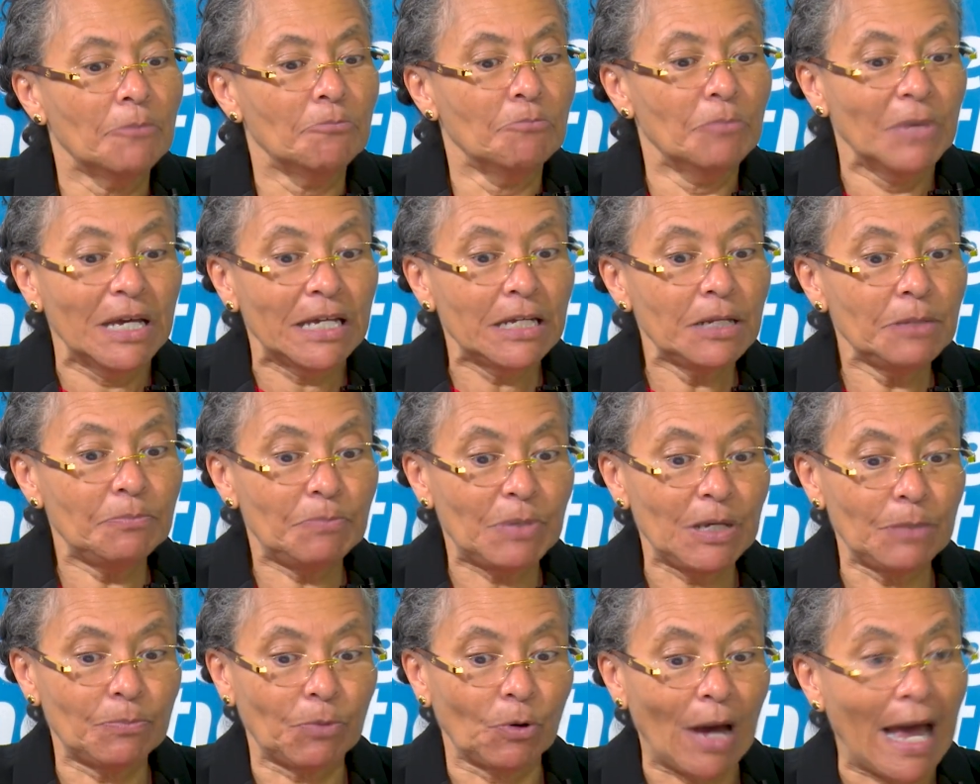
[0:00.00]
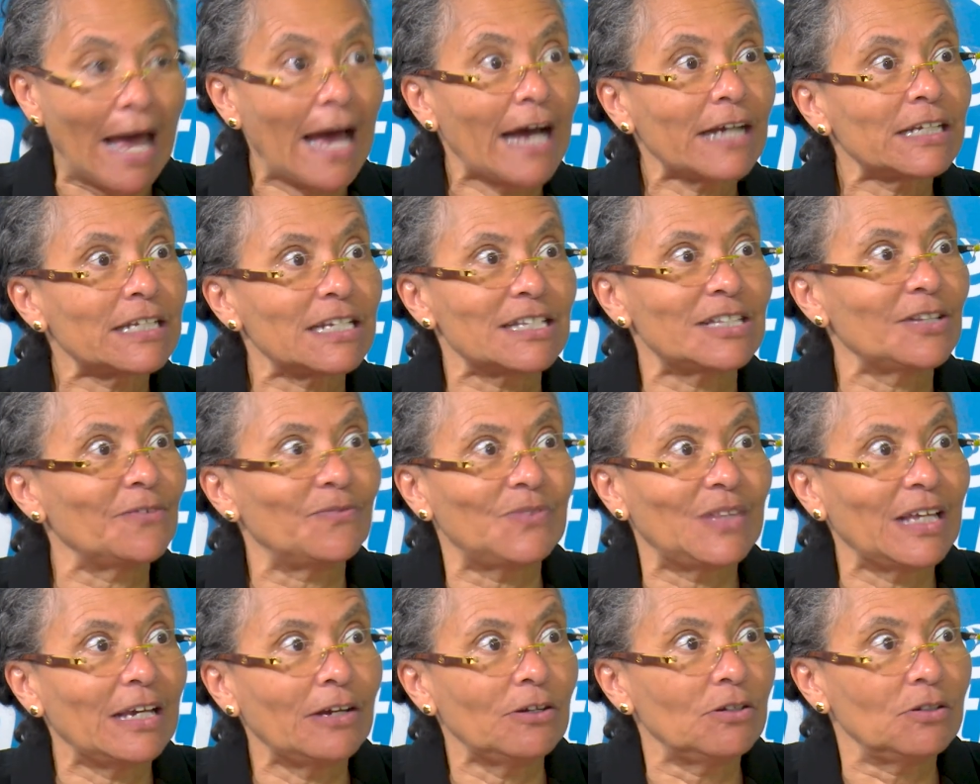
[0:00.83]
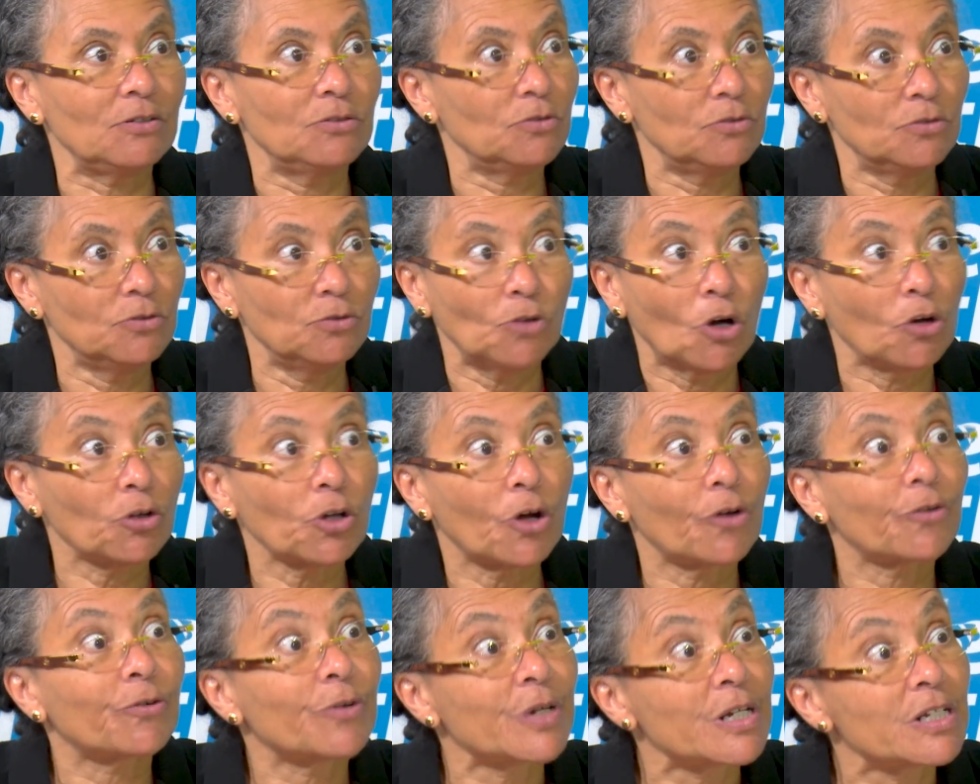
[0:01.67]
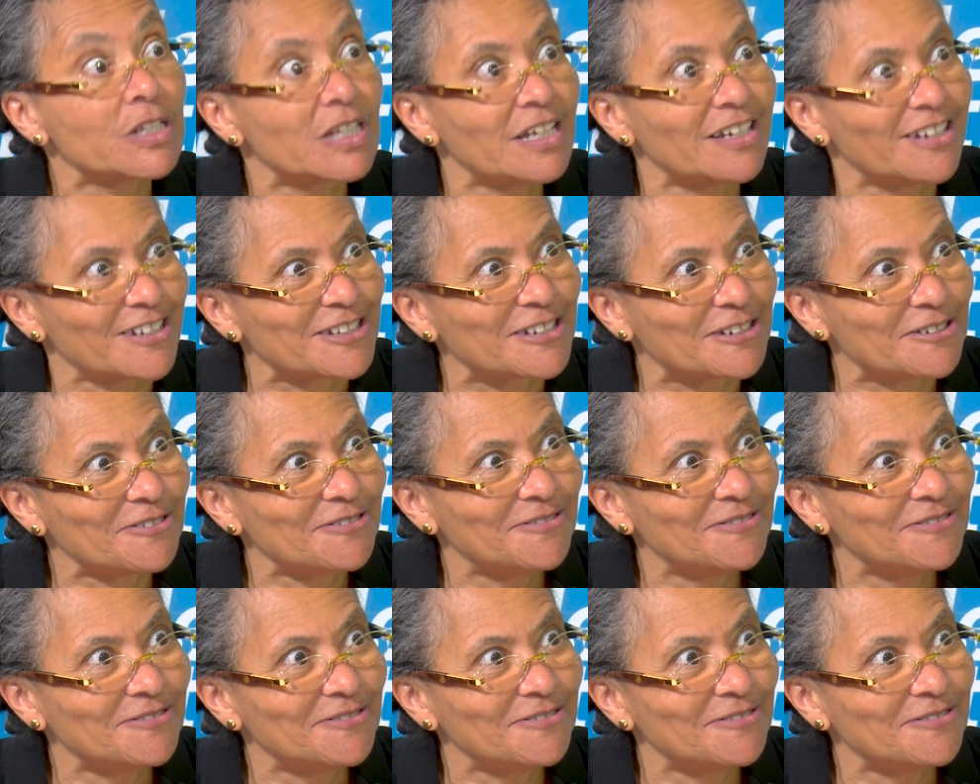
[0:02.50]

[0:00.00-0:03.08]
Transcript: many people act as if they no longer exist.